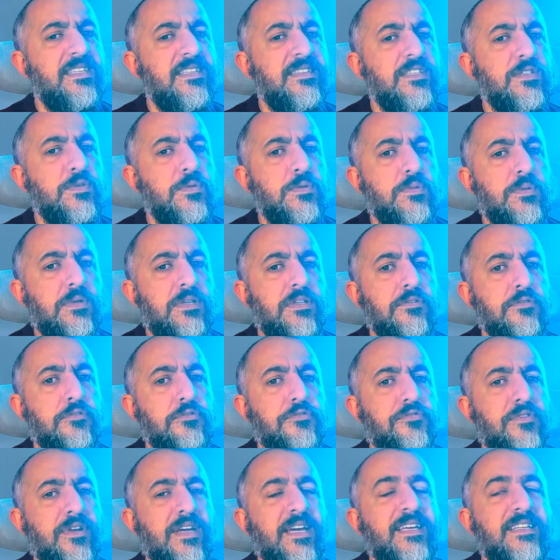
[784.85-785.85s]
this was one of
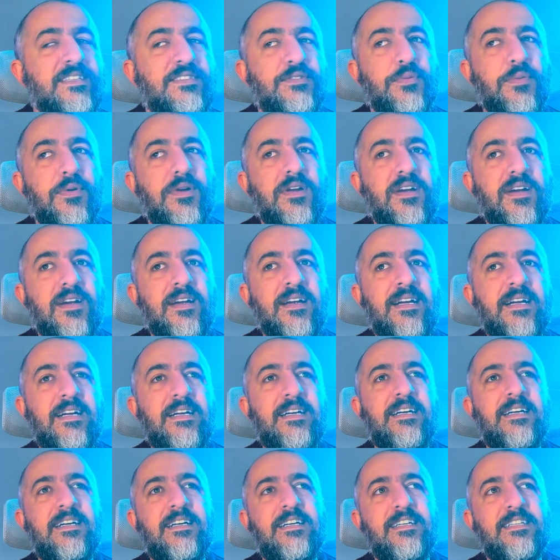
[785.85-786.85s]
those rides where,
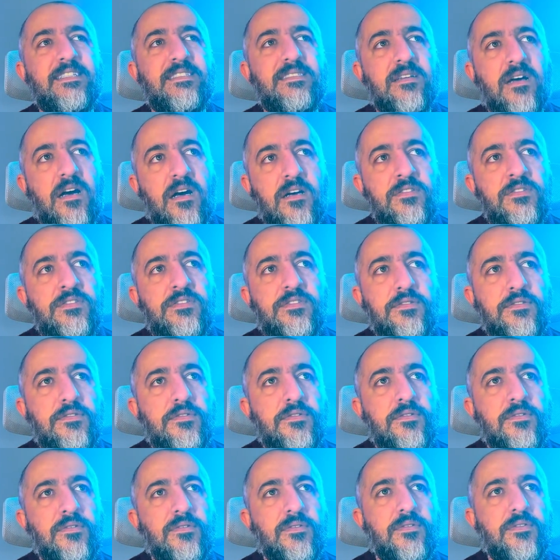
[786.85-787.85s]
to
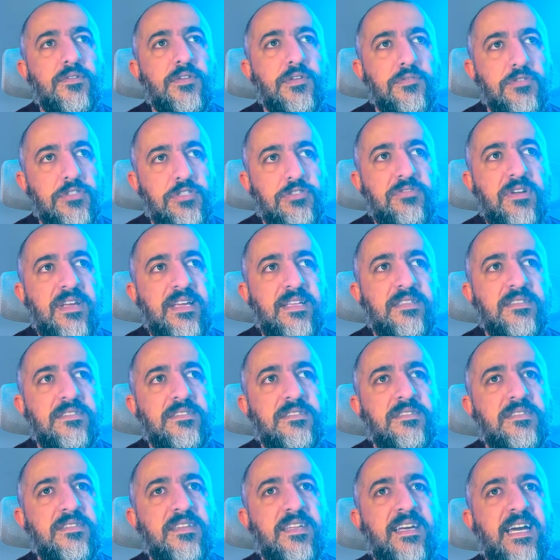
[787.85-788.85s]
undo the
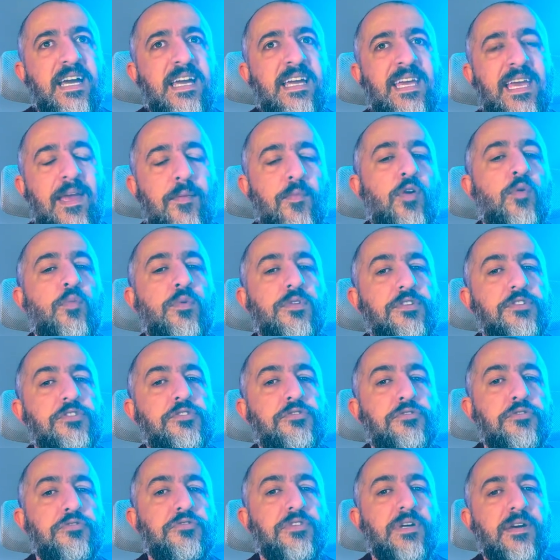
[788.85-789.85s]
restraints, the guy came around with a
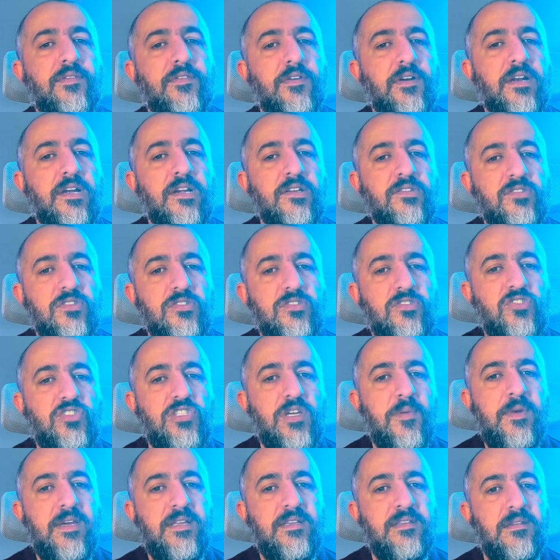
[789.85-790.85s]
screwdriver and just
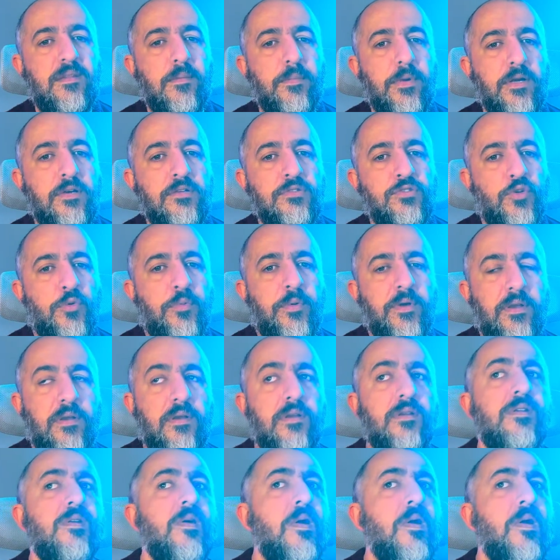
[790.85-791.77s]
jimmied the bars open.